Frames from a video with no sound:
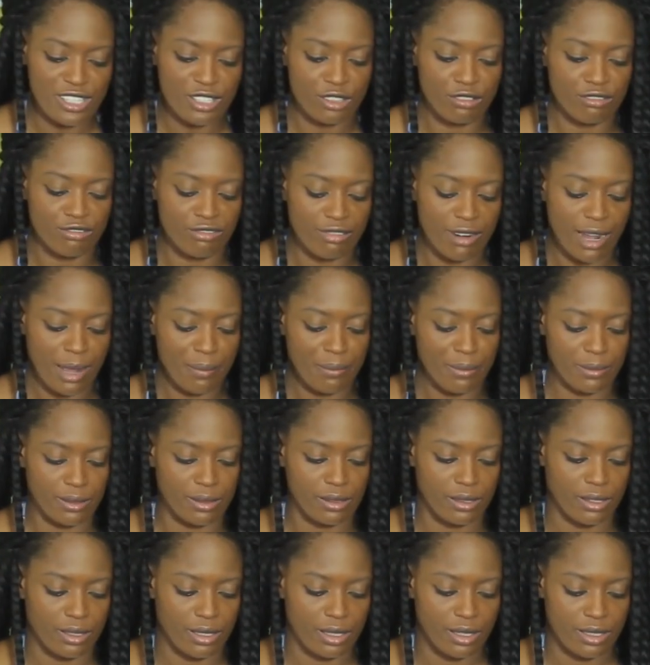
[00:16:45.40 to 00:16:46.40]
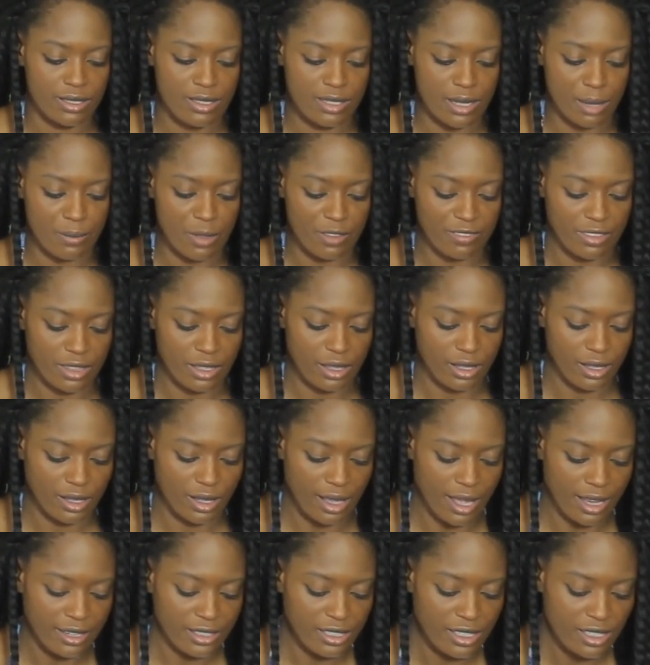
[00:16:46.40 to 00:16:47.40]
to rub some of the
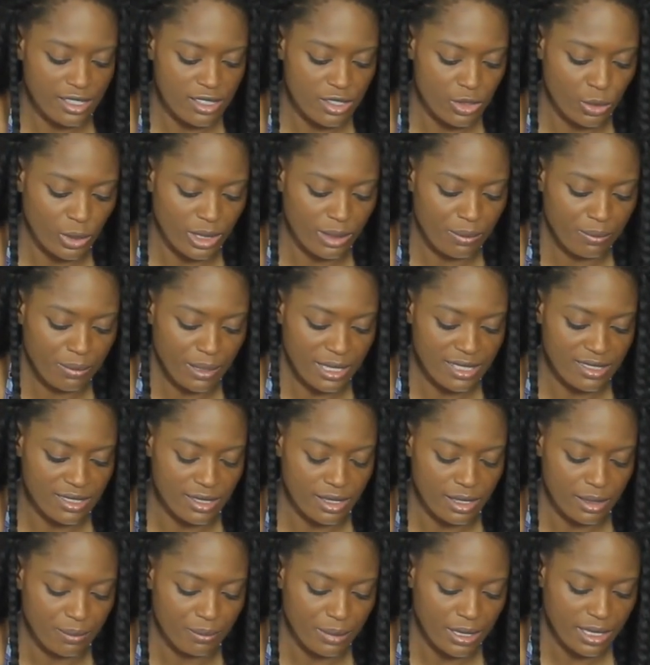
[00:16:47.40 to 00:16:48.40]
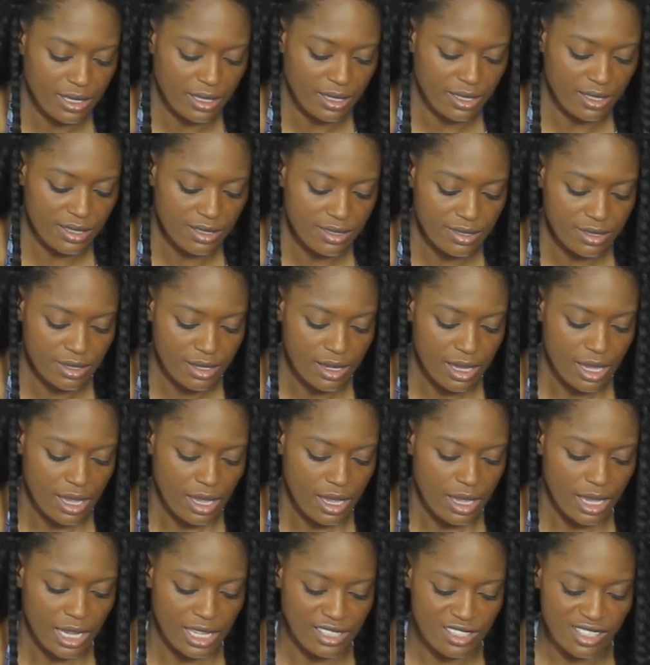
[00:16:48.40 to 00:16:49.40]
onions with butter because
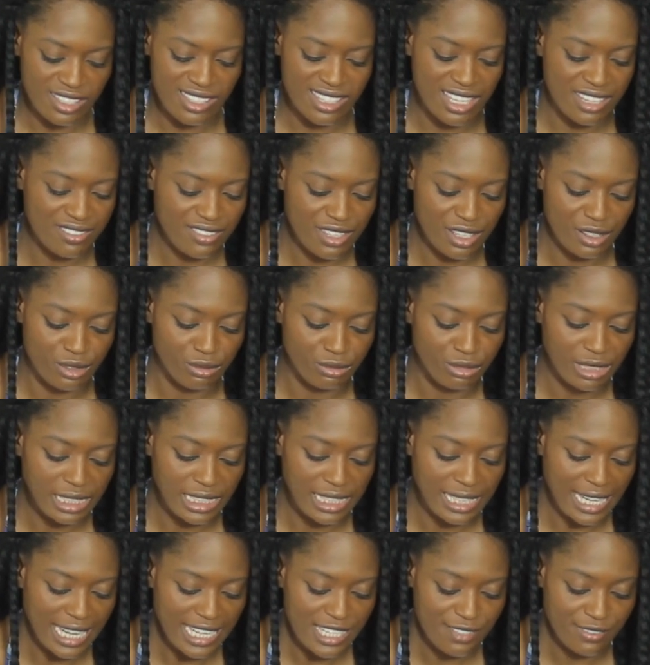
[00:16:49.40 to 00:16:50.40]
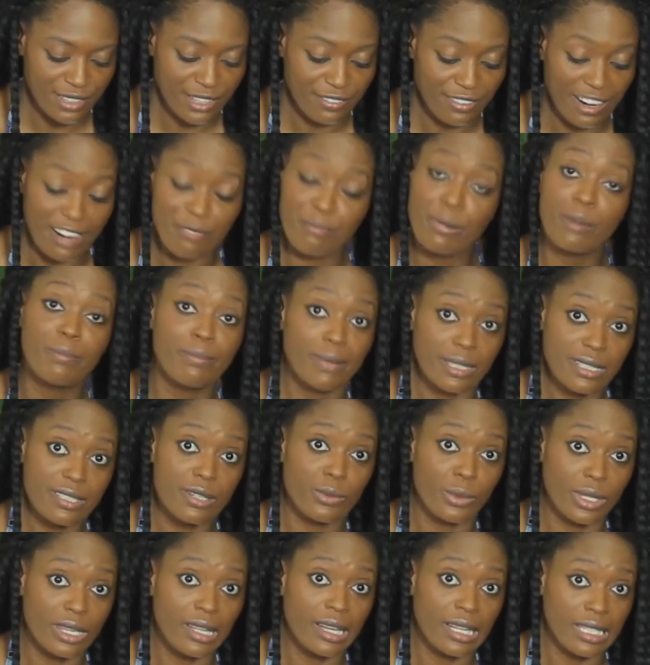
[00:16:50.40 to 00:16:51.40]
it just gives it a really nice flavor. I put butter
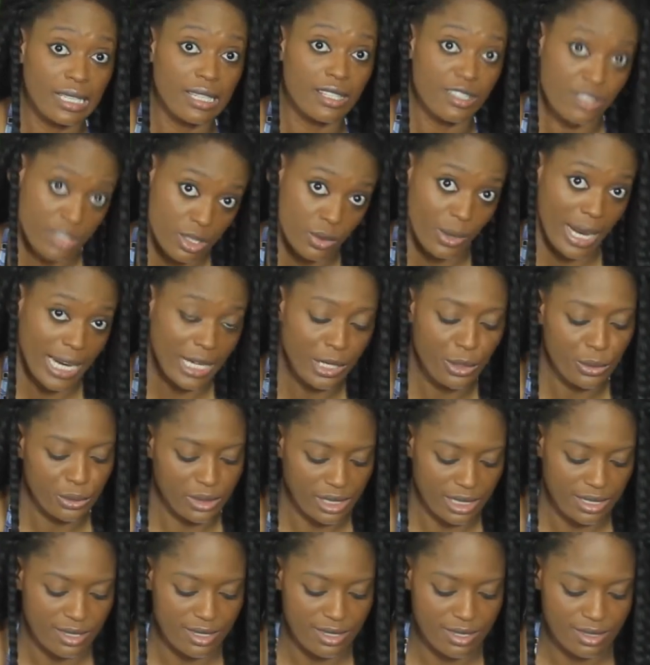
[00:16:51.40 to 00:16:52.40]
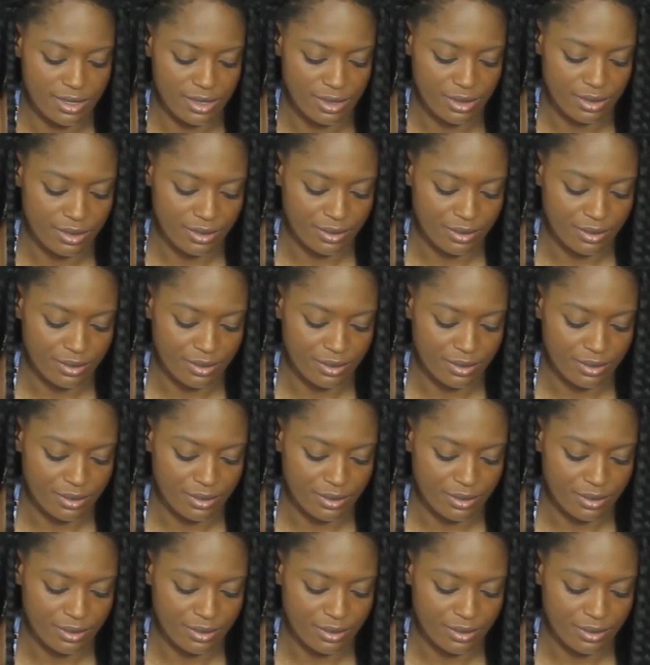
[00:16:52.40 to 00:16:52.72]
with onions, so I know this.